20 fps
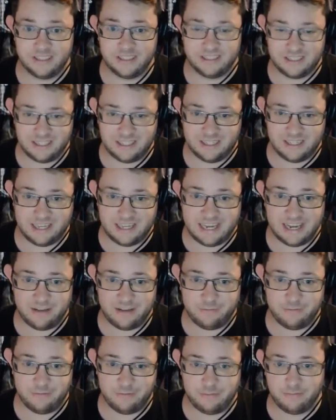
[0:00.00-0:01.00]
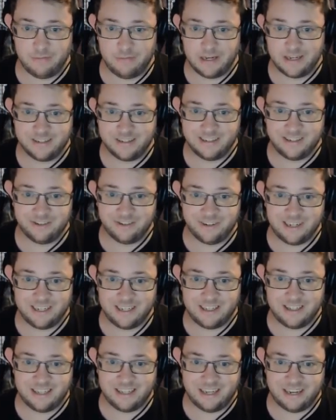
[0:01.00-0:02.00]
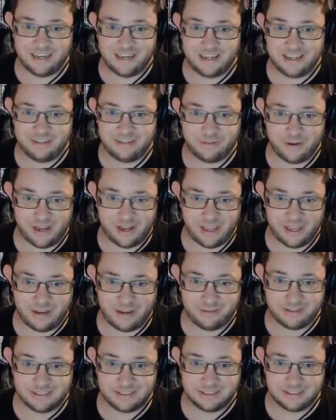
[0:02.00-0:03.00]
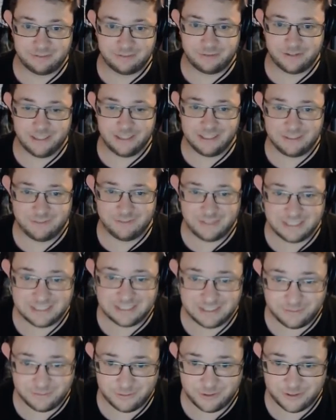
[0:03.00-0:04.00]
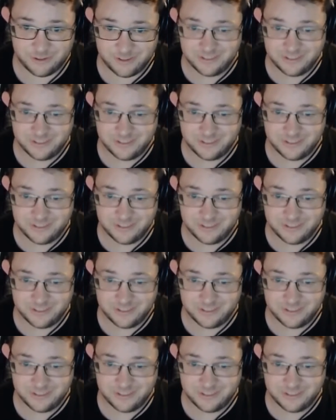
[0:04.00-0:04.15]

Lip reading: and they have Mardi Gras there every year, which is a French festival.